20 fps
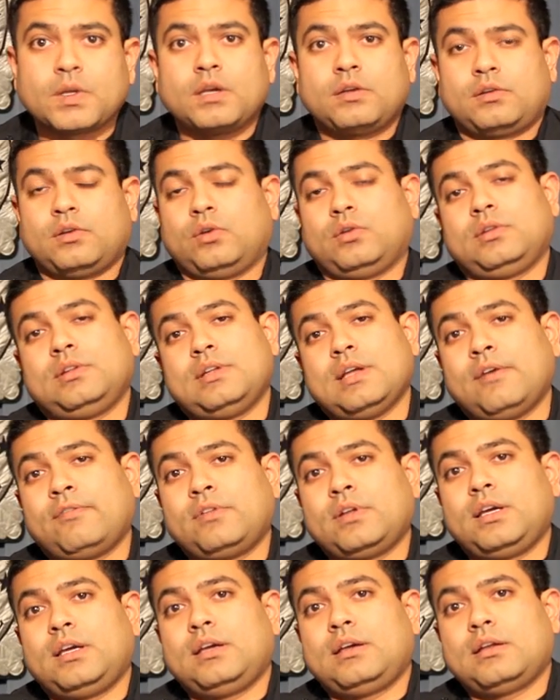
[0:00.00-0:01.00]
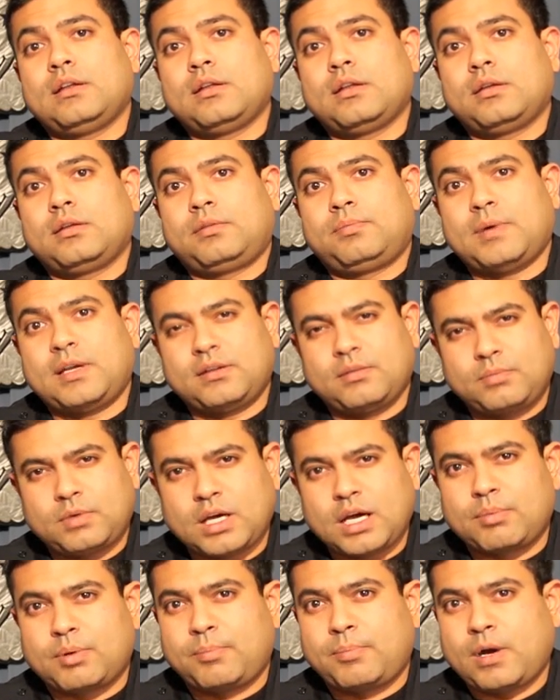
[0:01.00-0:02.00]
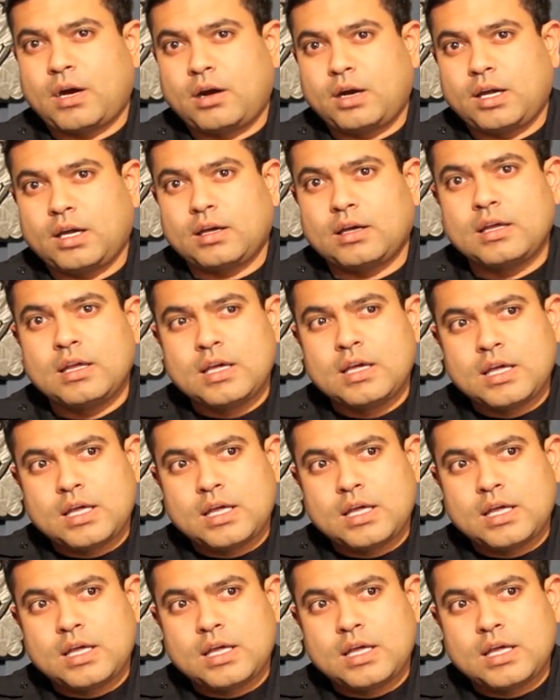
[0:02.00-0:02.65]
So definitely spend some time preparing,